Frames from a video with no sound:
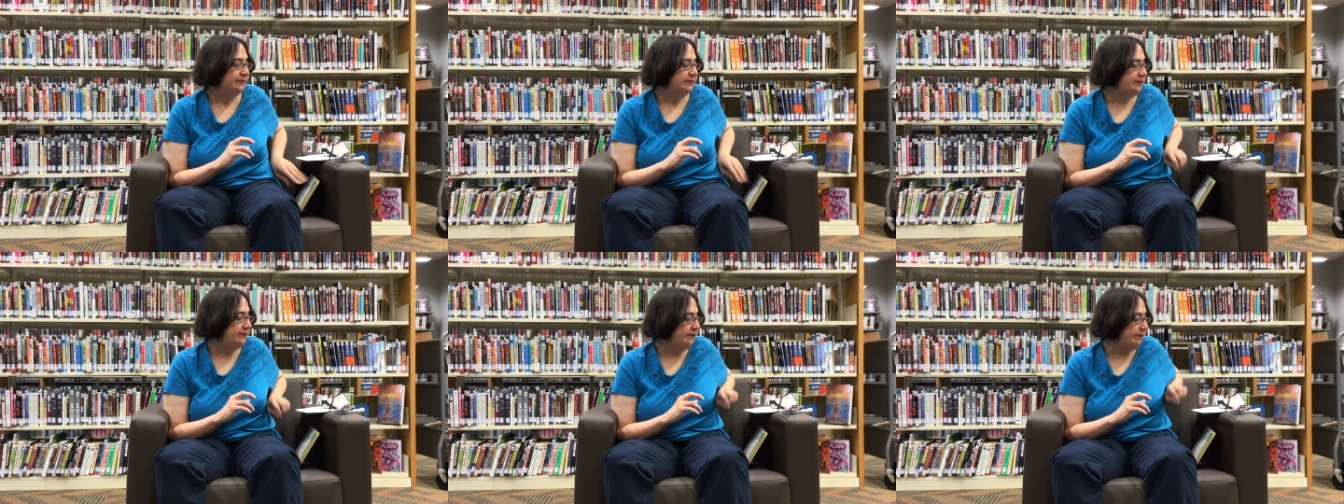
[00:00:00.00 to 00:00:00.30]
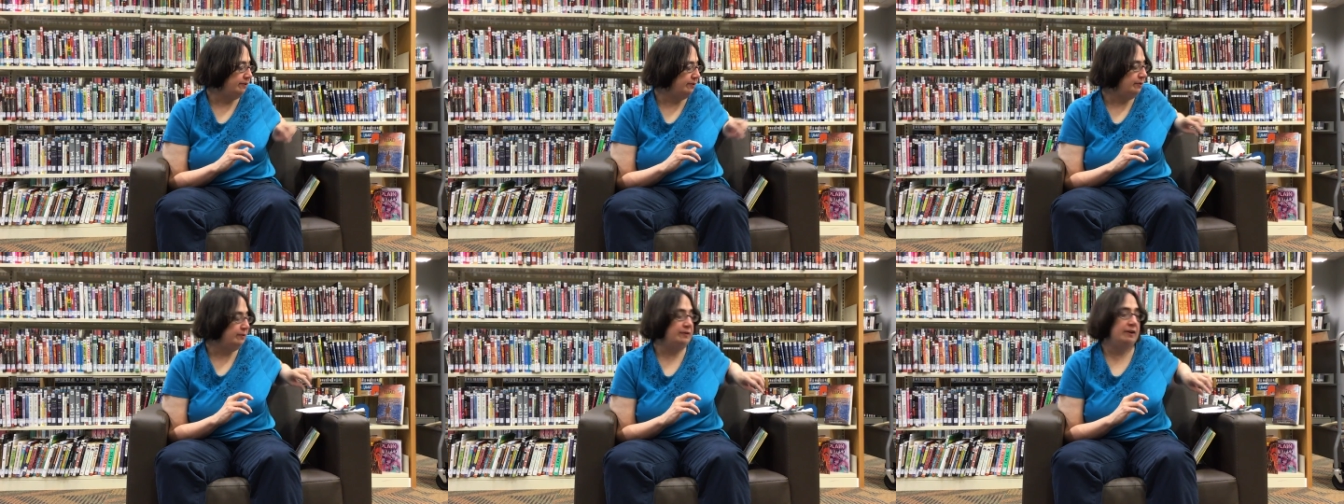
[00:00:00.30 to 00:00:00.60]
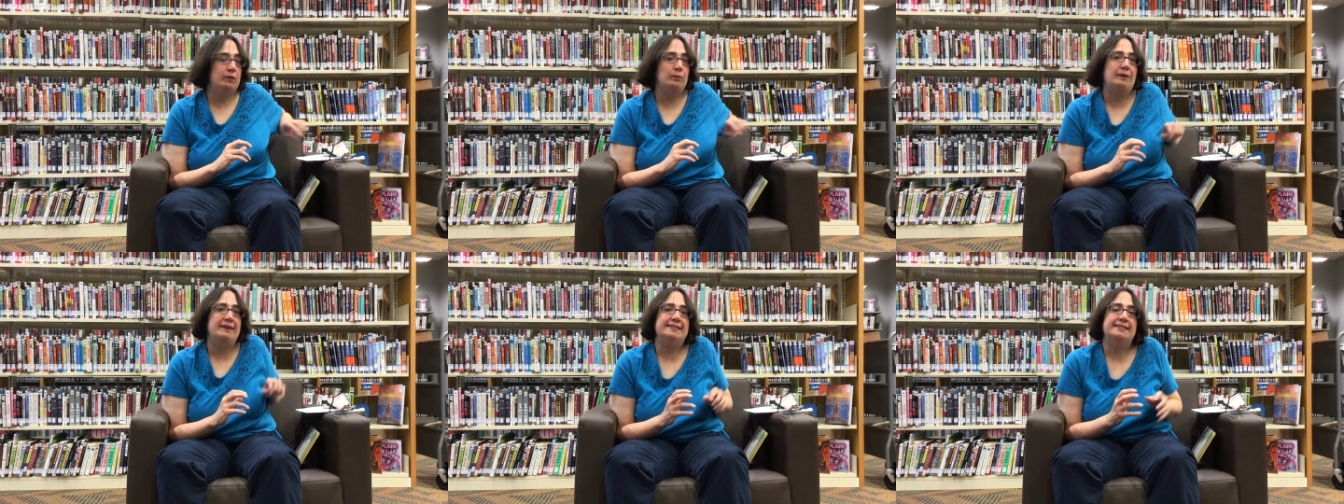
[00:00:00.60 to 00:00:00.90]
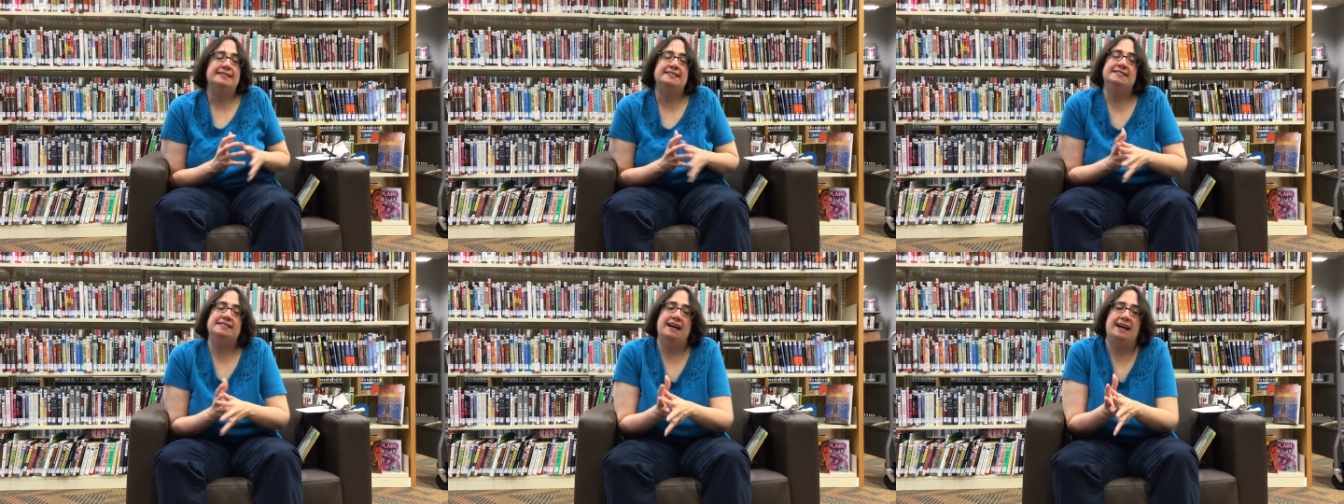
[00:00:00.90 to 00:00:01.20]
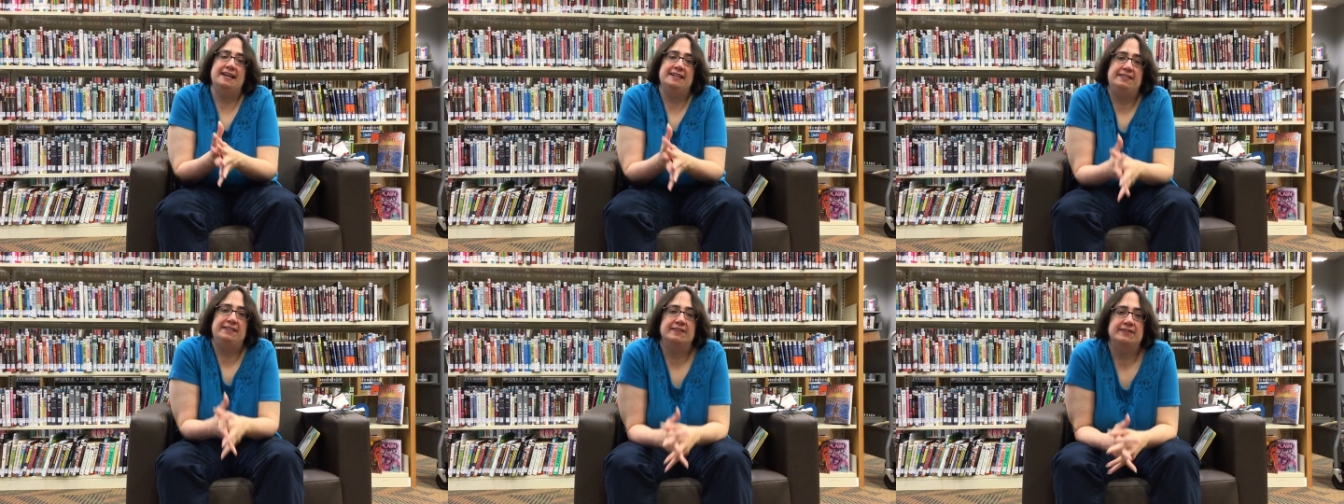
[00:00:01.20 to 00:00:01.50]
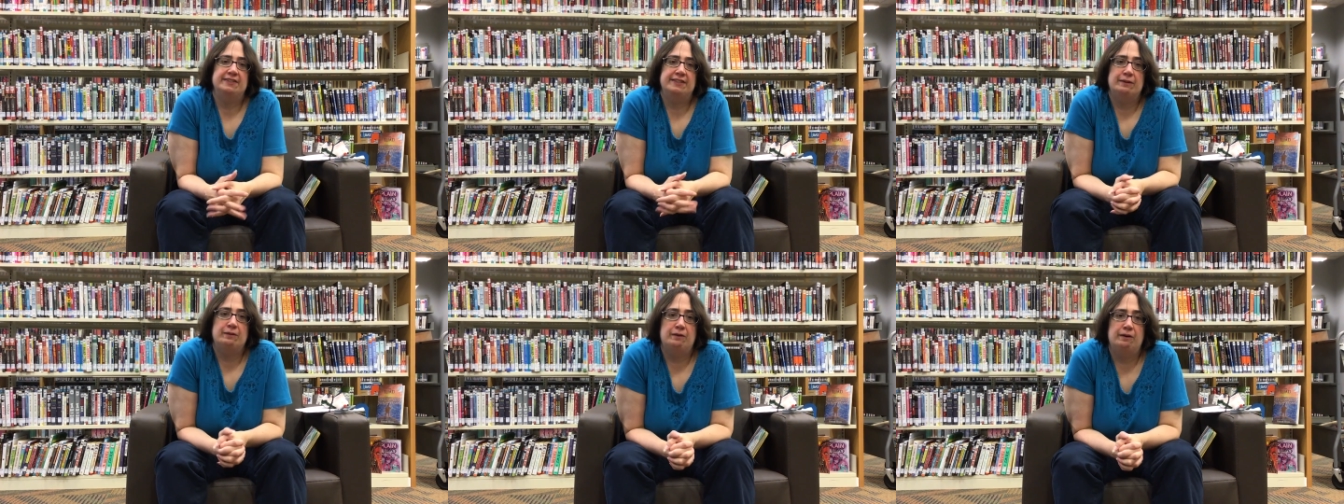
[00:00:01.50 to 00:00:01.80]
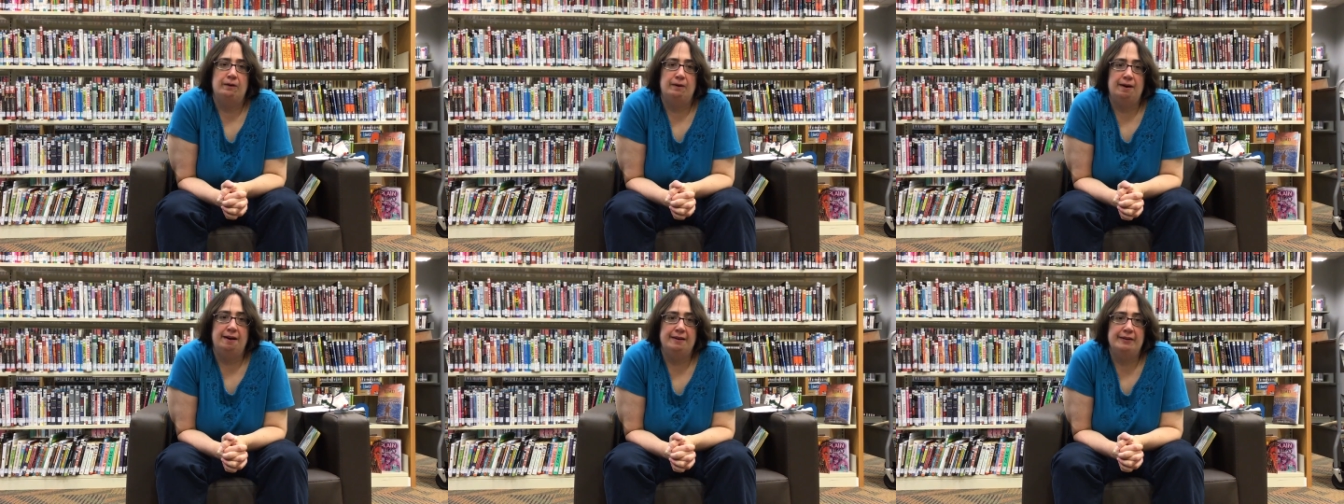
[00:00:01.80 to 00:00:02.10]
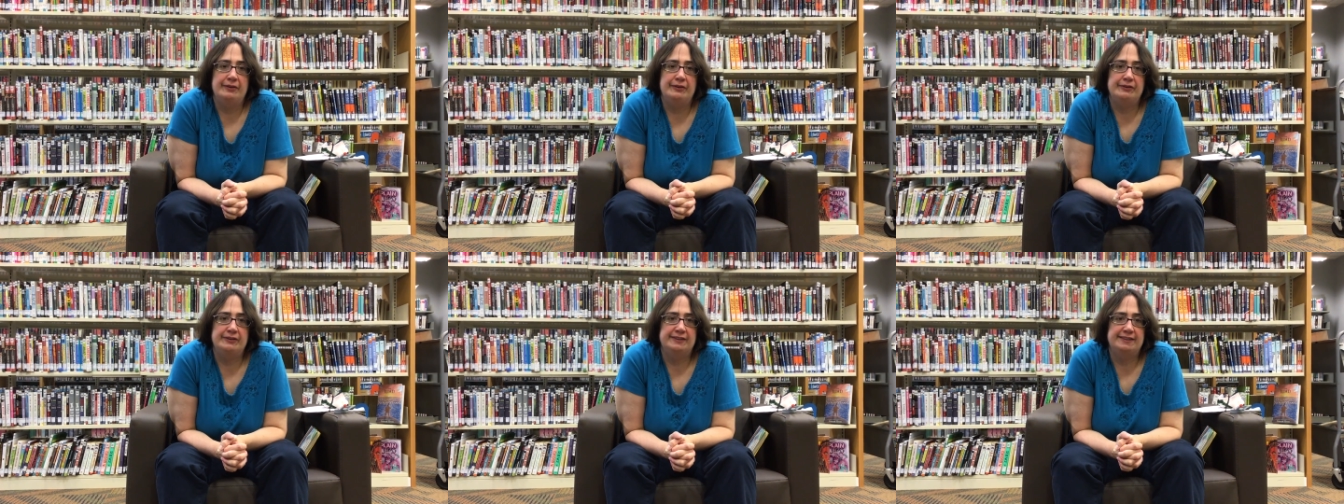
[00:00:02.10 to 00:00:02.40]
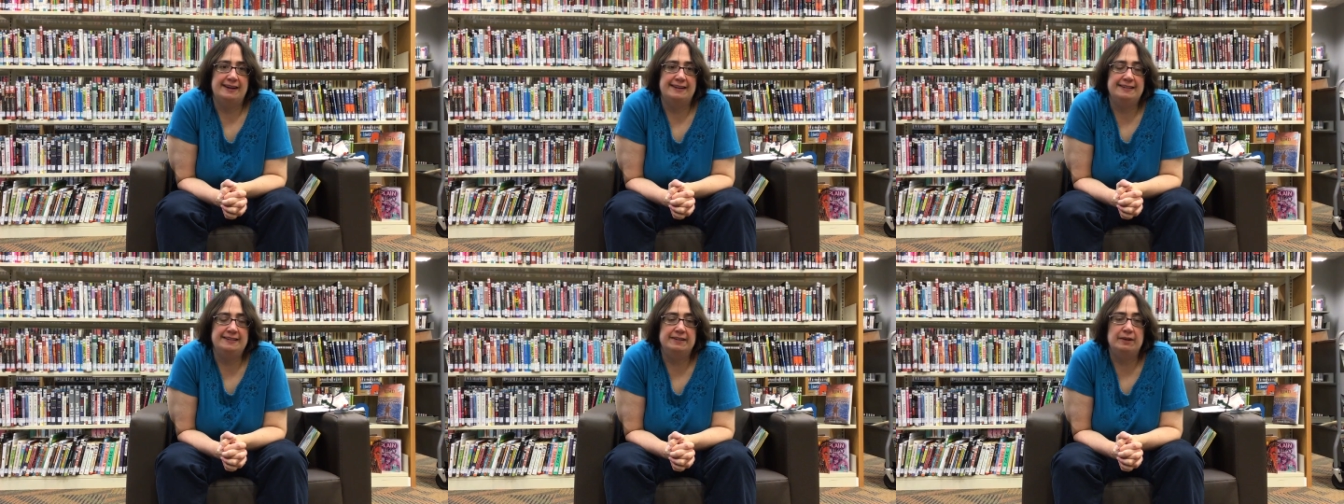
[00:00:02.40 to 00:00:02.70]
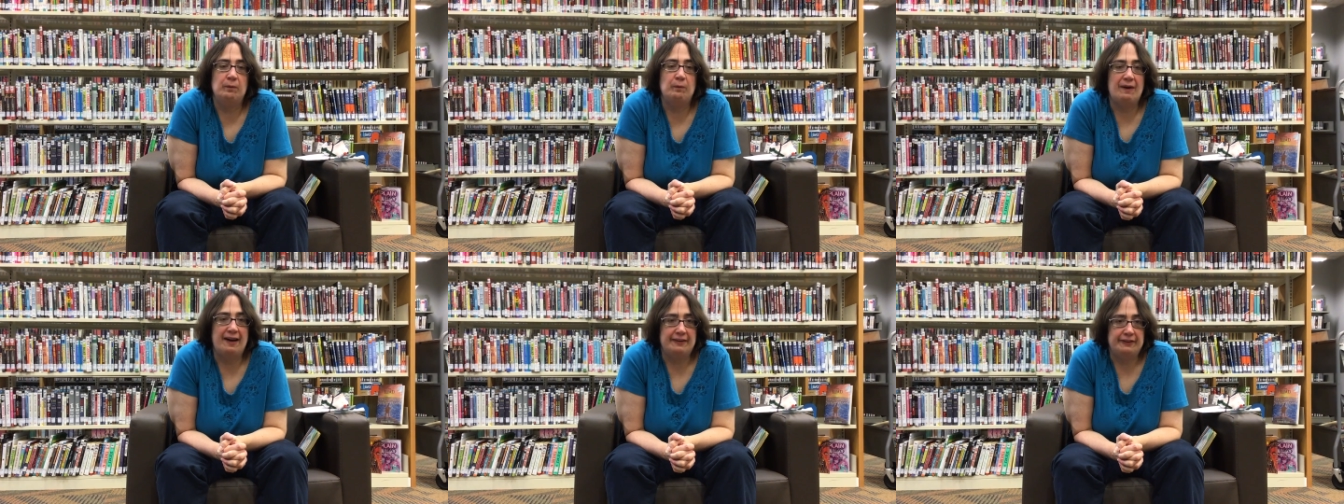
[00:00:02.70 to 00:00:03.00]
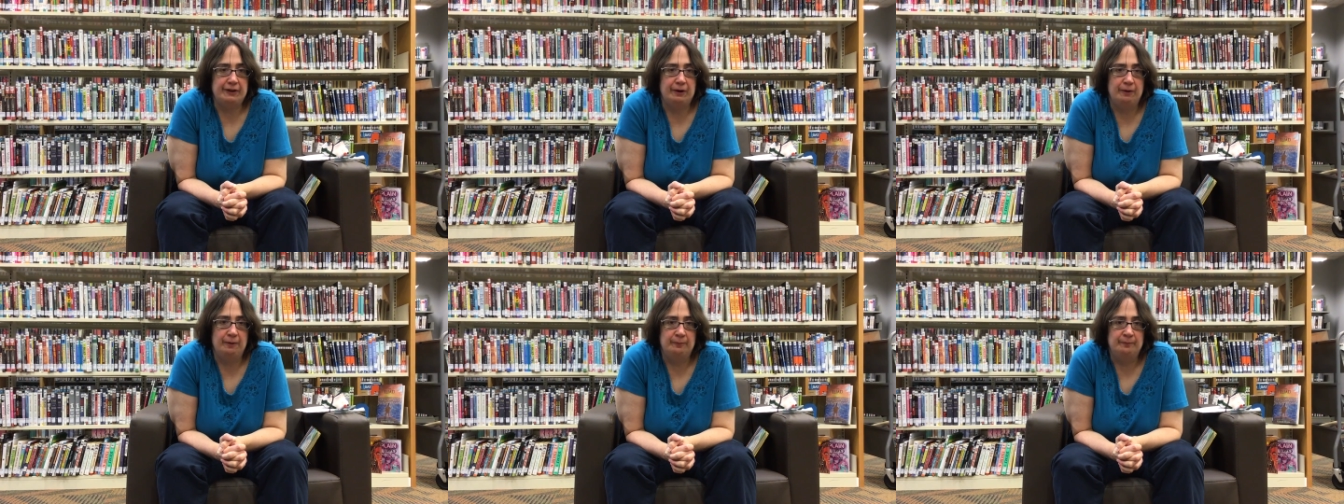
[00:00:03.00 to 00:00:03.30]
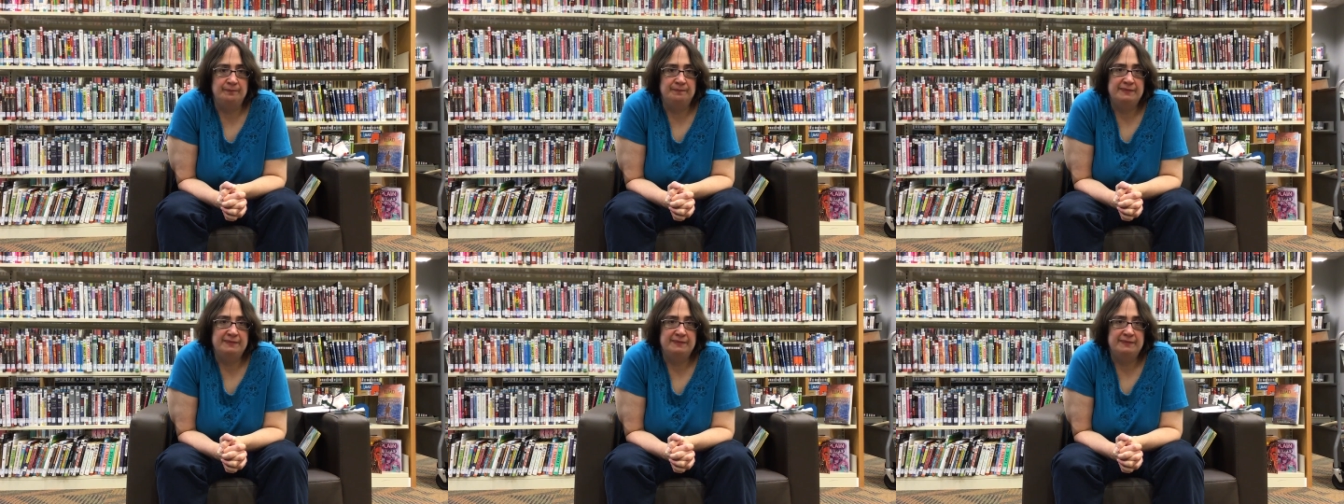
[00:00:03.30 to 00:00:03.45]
Do you know what the scientists are called who study the weather?